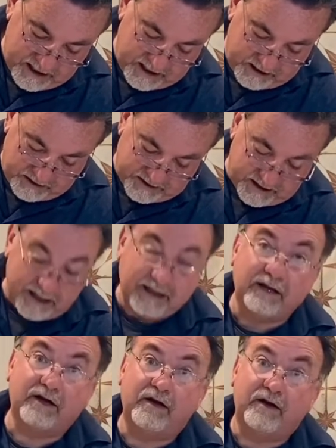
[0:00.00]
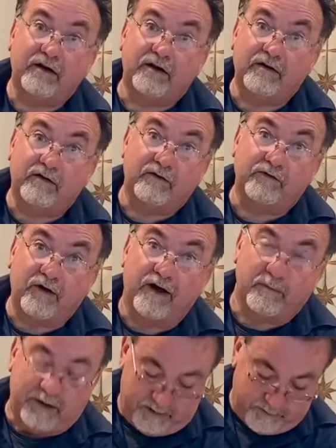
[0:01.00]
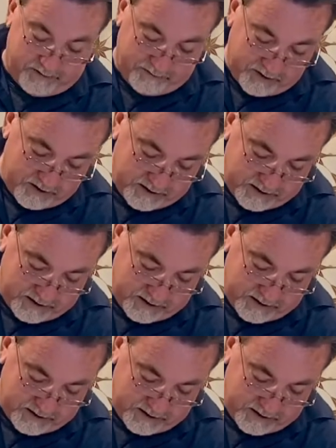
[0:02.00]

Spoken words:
because I love ground pepper.